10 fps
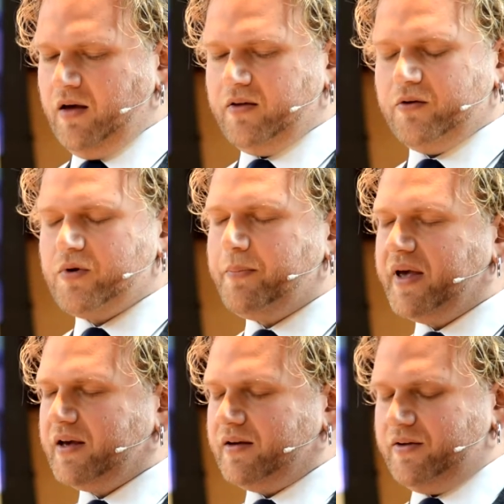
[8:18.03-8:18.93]
The
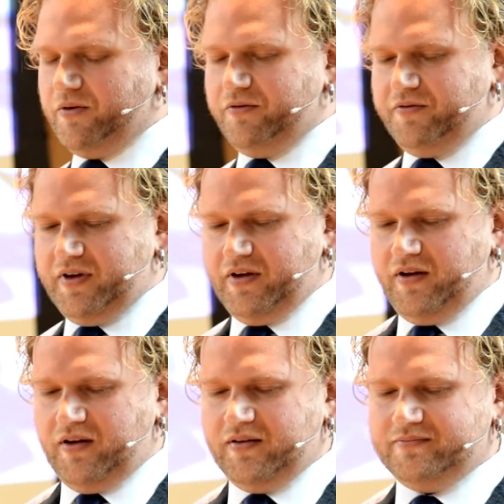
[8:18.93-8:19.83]
ripping you
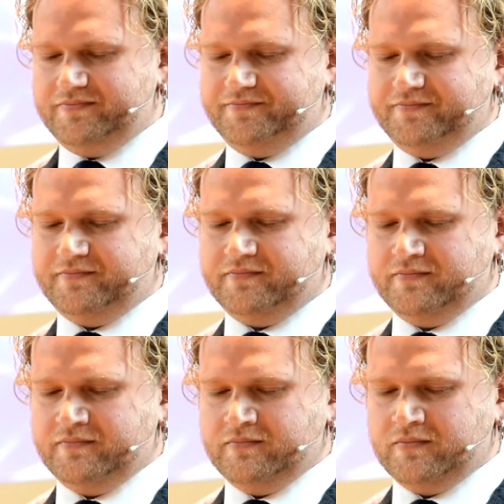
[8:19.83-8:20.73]
feel
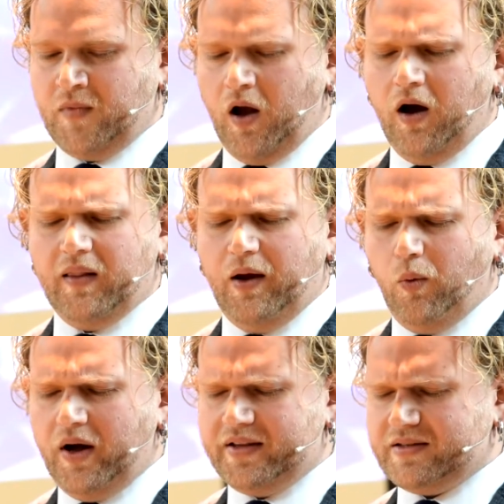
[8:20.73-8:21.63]
all at
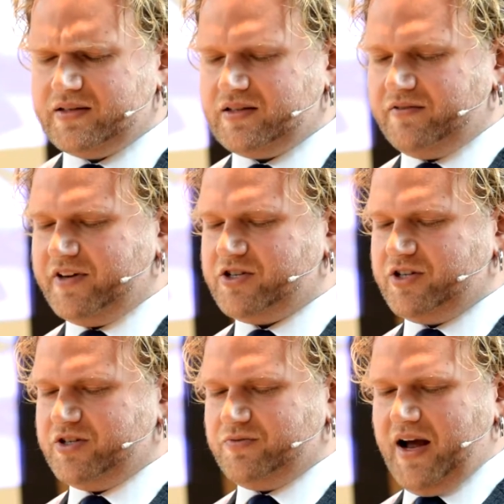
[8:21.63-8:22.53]
once, a
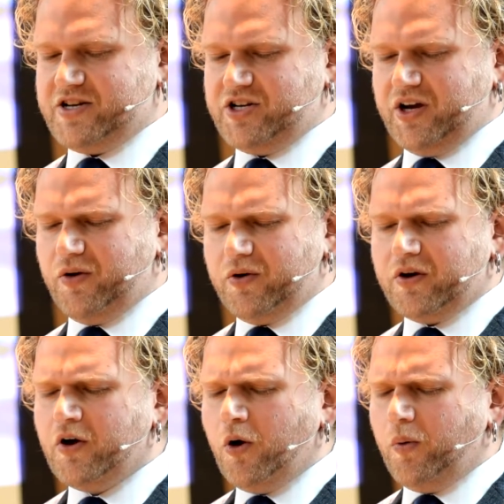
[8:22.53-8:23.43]
vicious retching, or
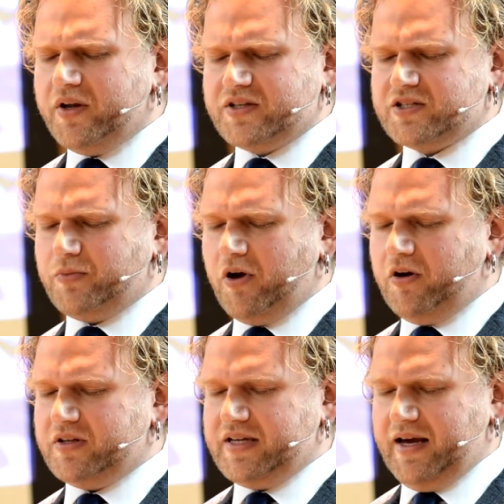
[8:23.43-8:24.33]
one
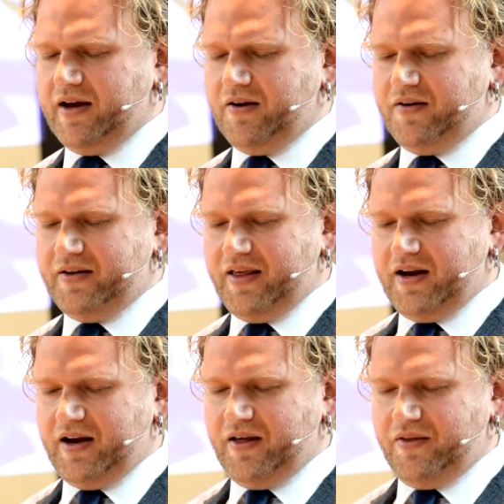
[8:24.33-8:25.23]
small tear and then
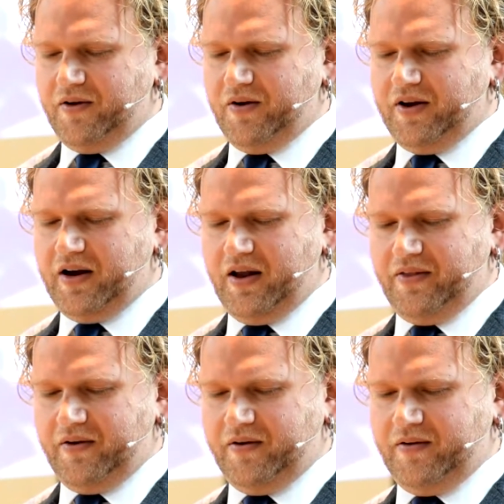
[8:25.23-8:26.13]
another and
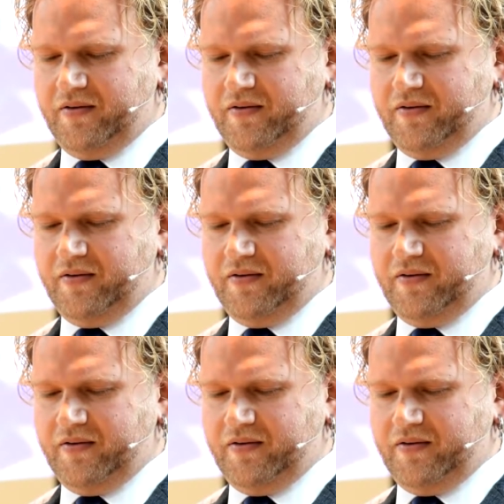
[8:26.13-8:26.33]
another.